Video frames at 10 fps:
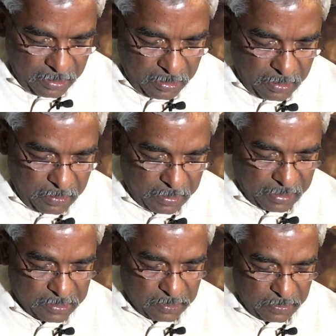All
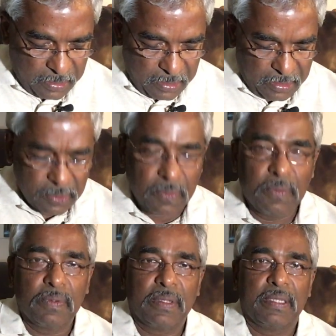right, so let's go
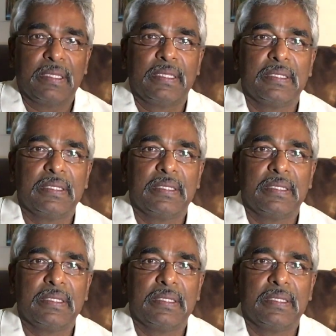and look at a